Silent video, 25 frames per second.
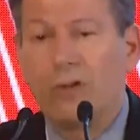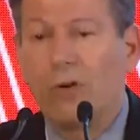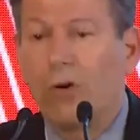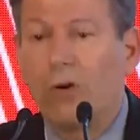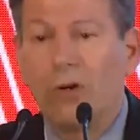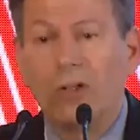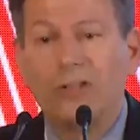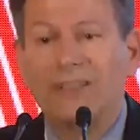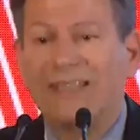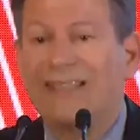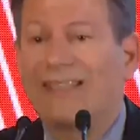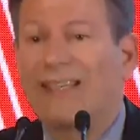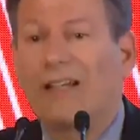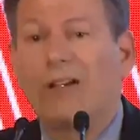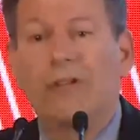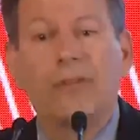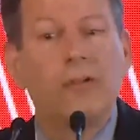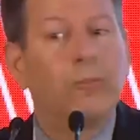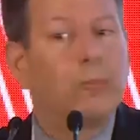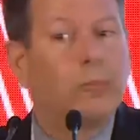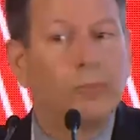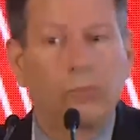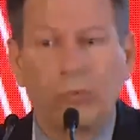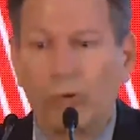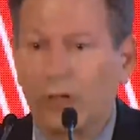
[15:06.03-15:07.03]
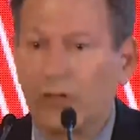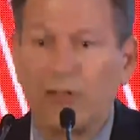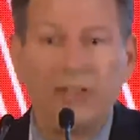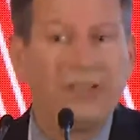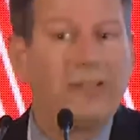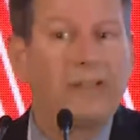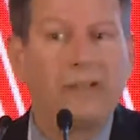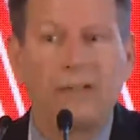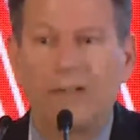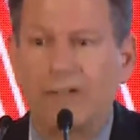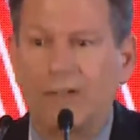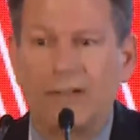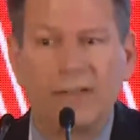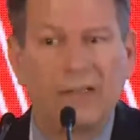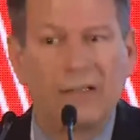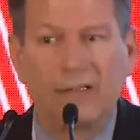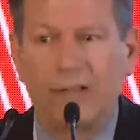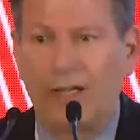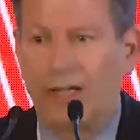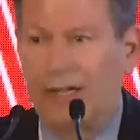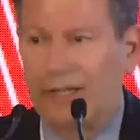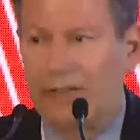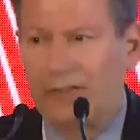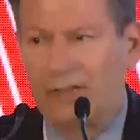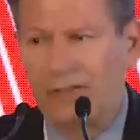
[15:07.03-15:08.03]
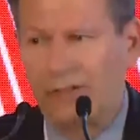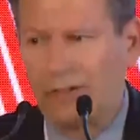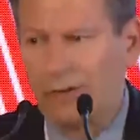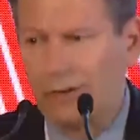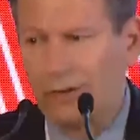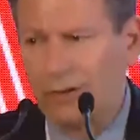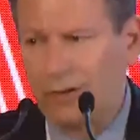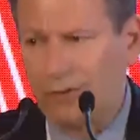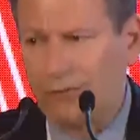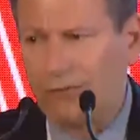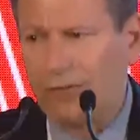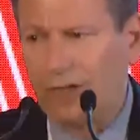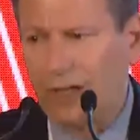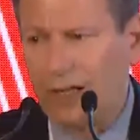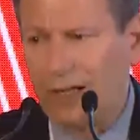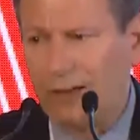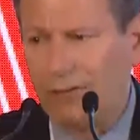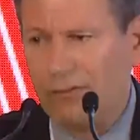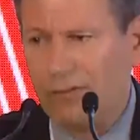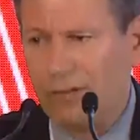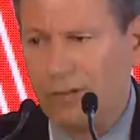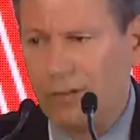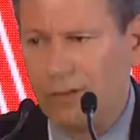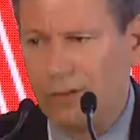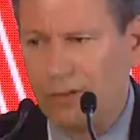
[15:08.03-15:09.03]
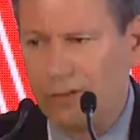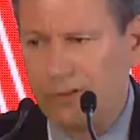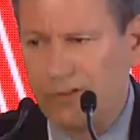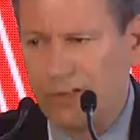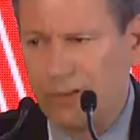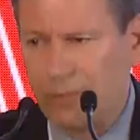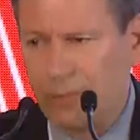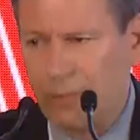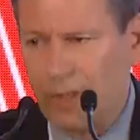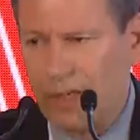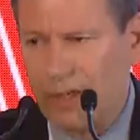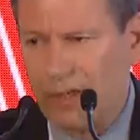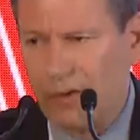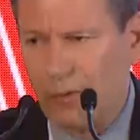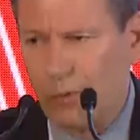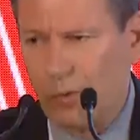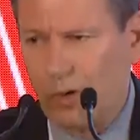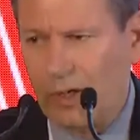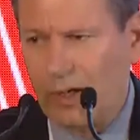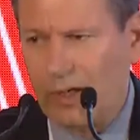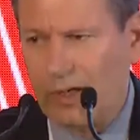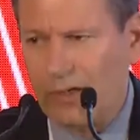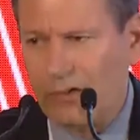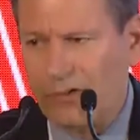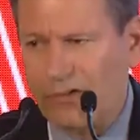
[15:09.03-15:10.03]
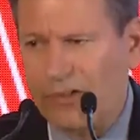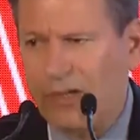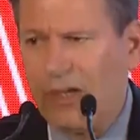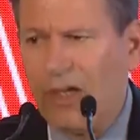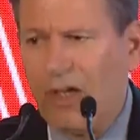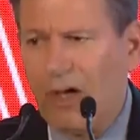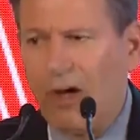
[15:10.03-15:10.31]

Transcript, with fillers: altogether brilliant in the last 35 years in many ways,